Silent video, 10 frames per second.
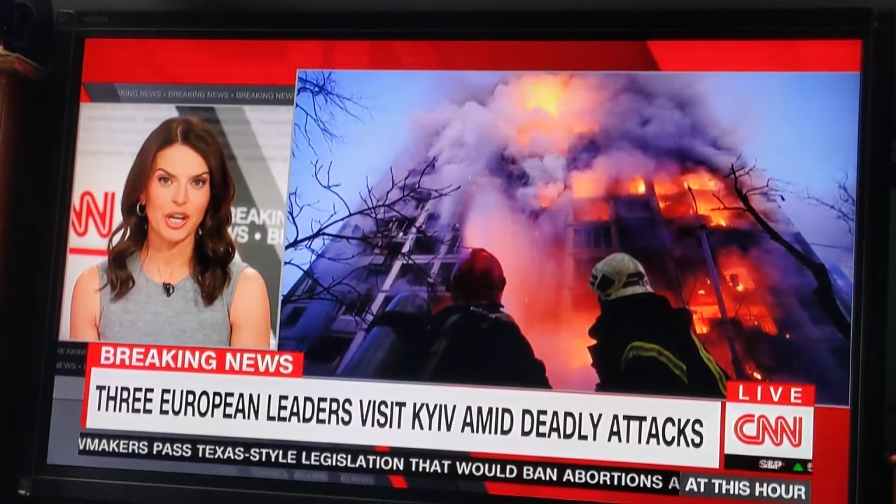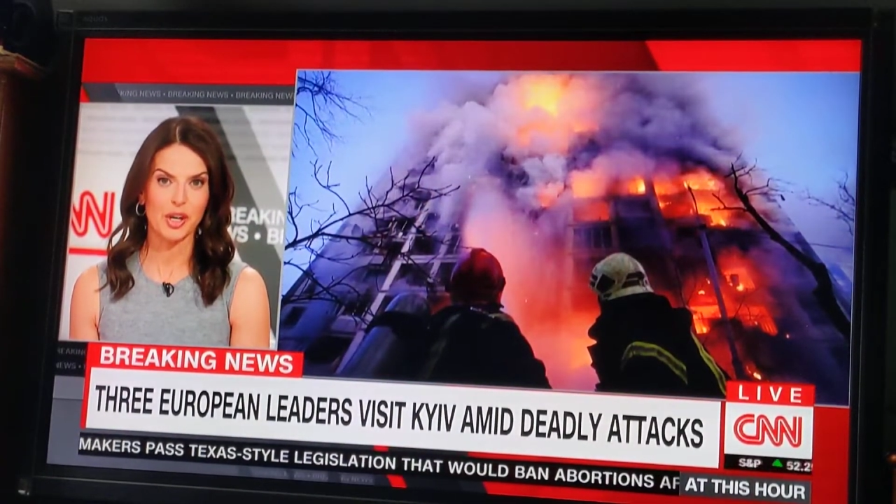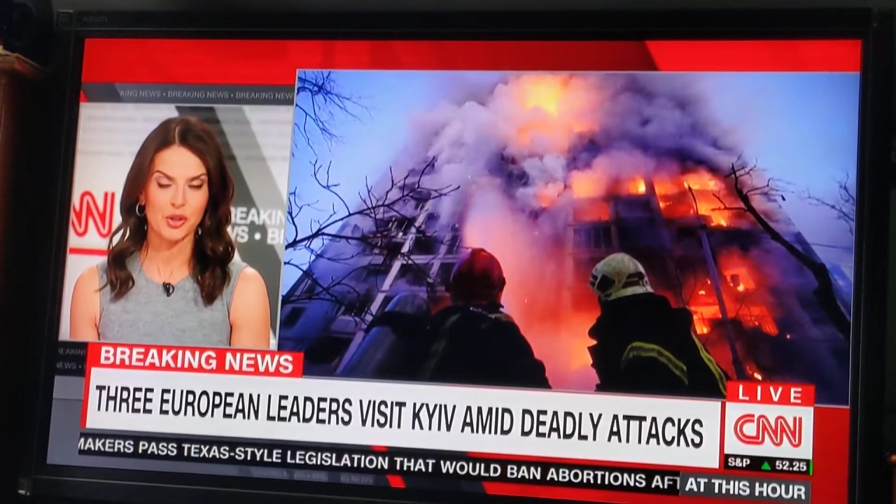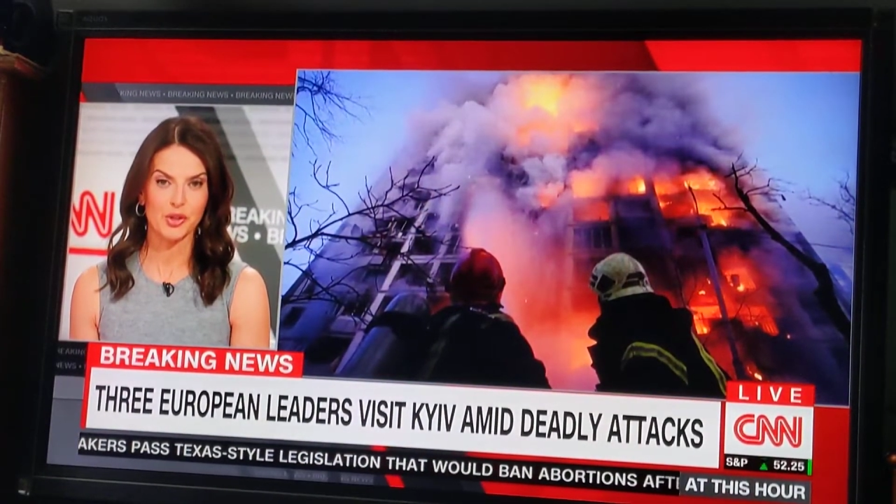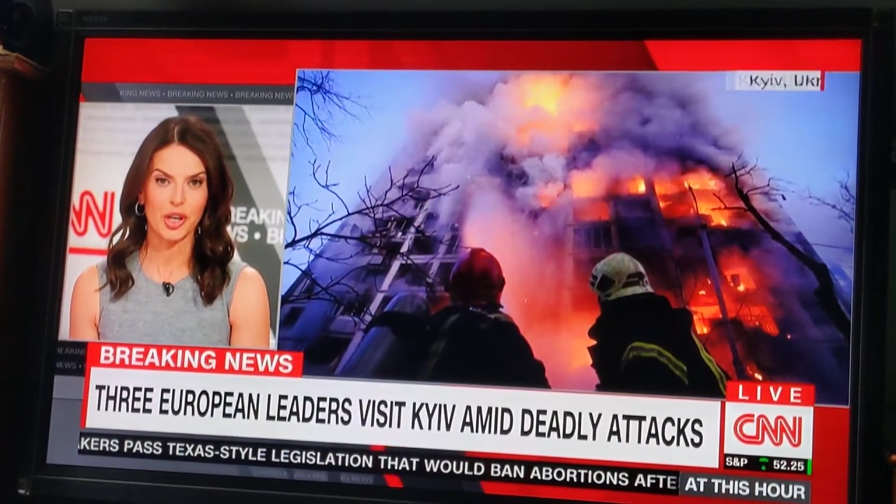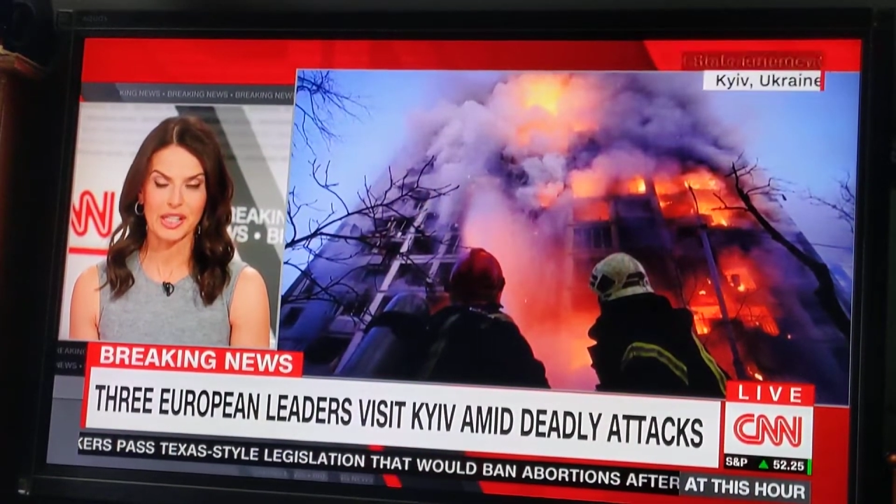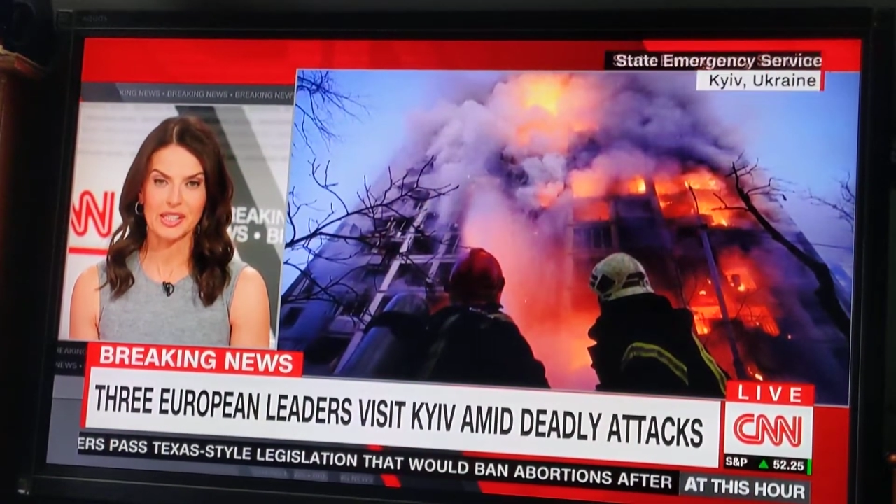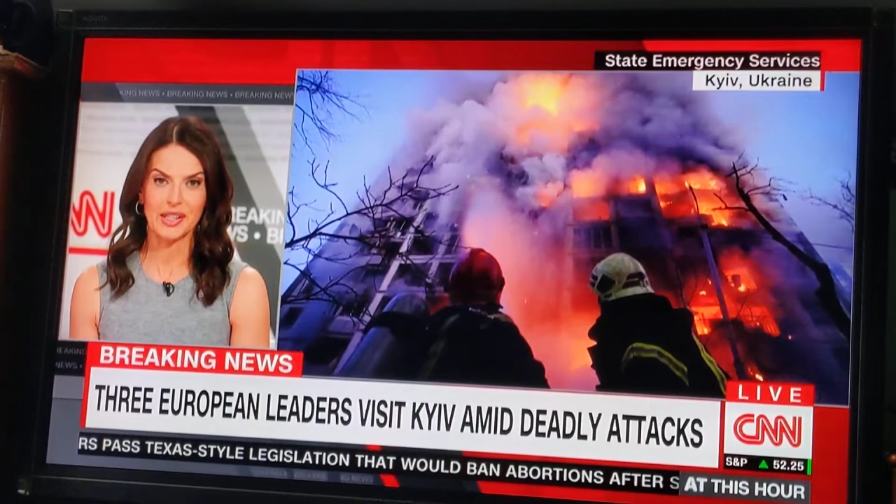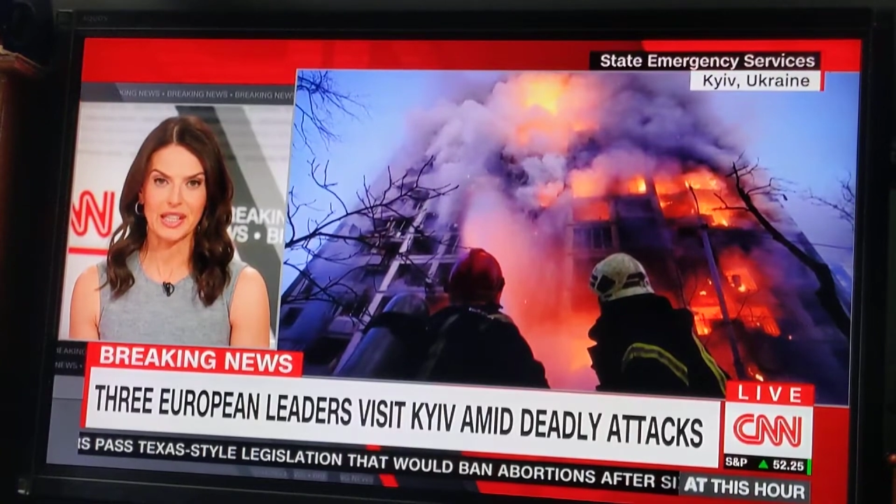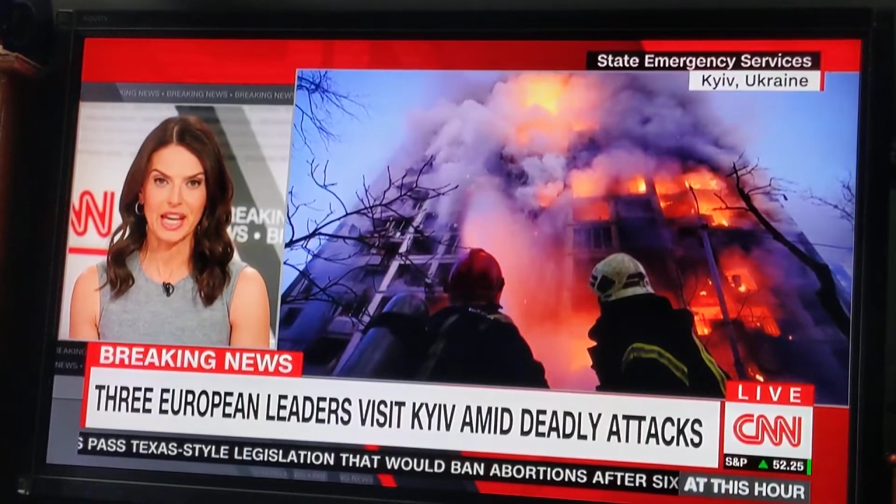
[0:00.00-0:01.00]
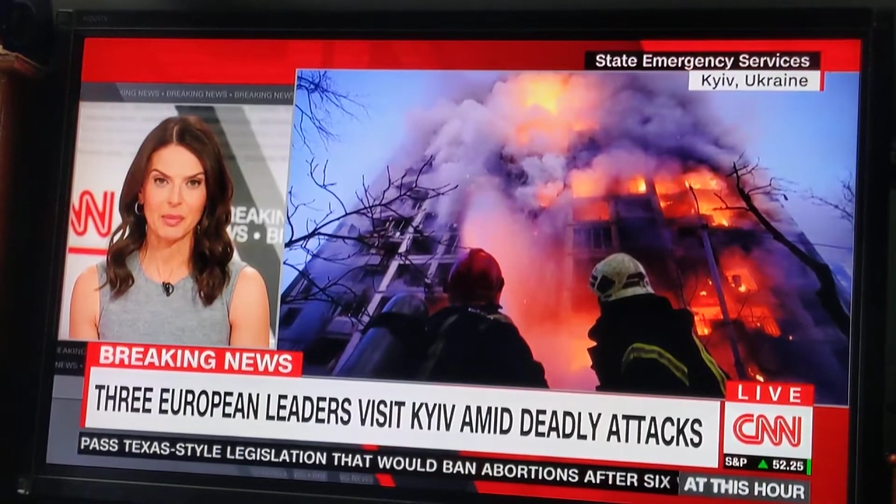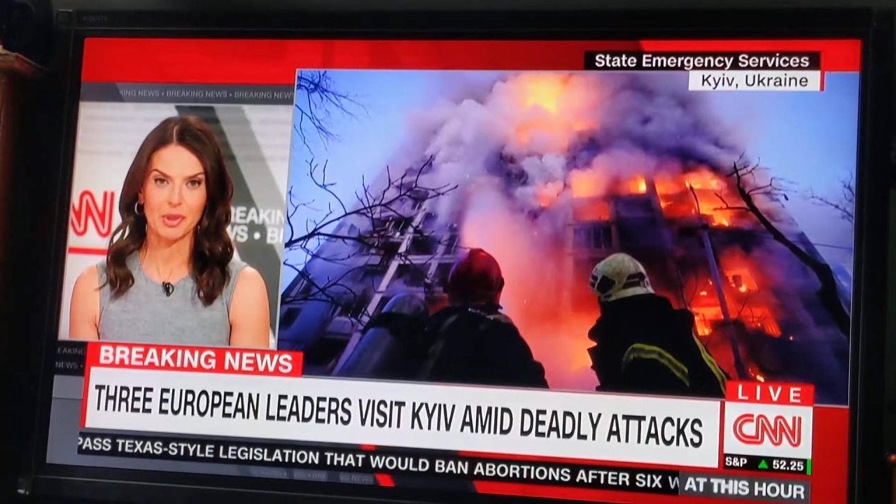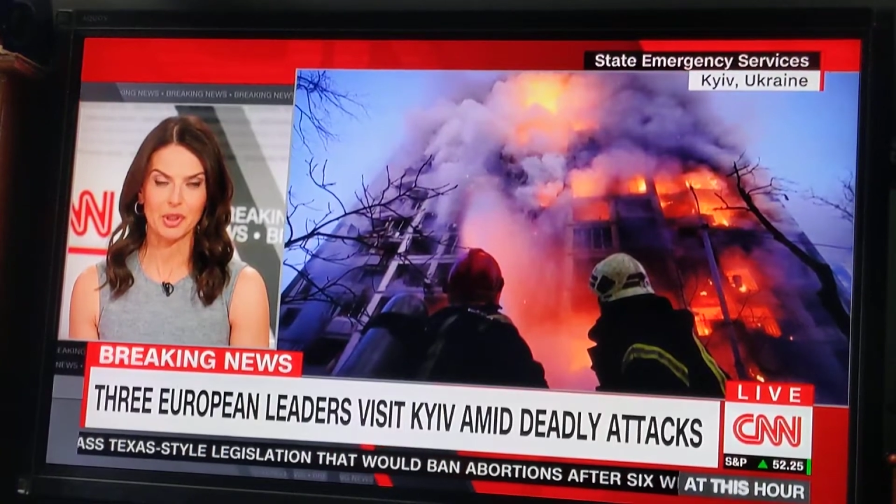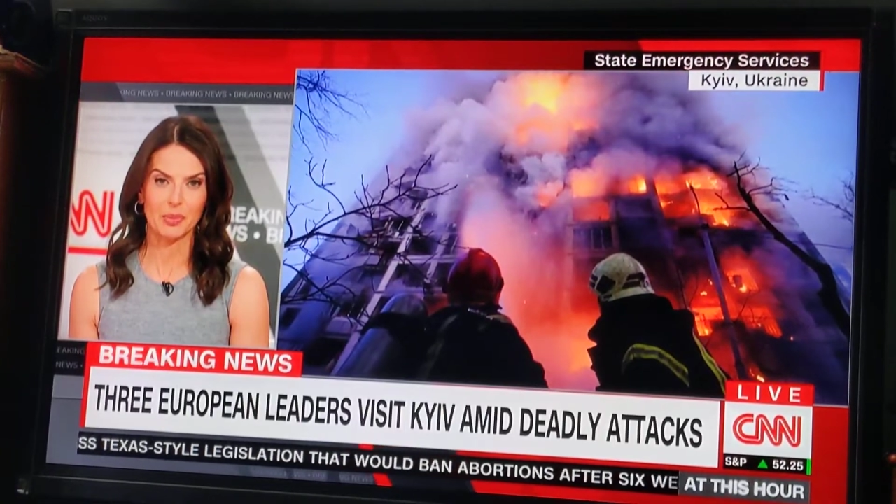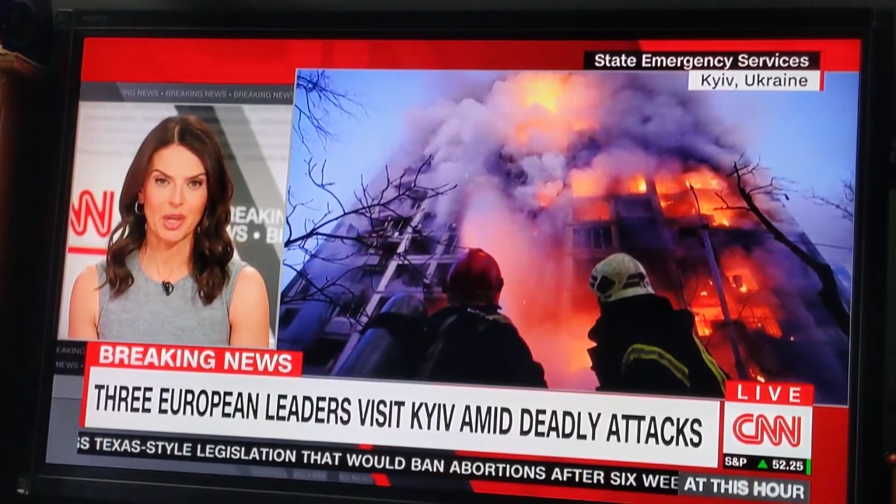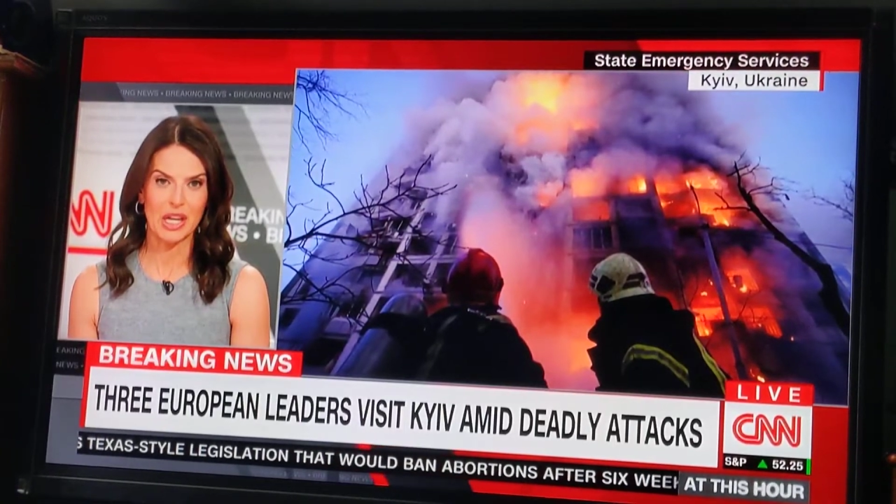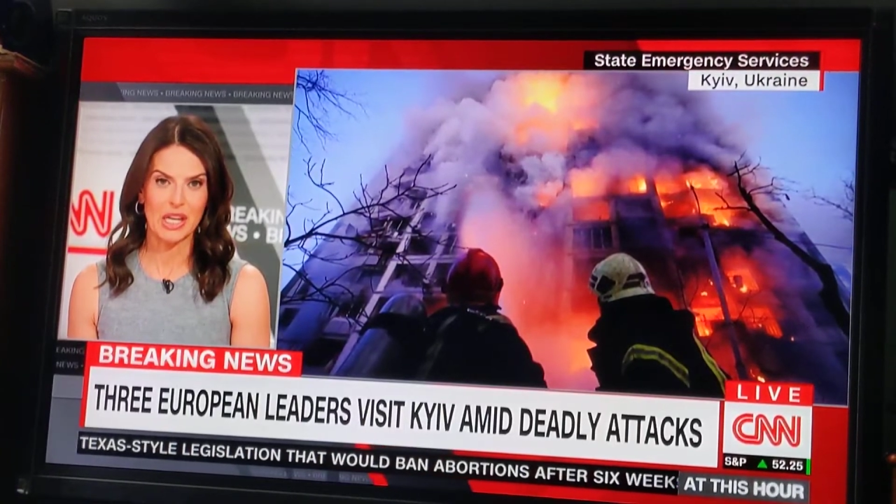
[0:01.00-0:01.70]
airstrikes in the capital.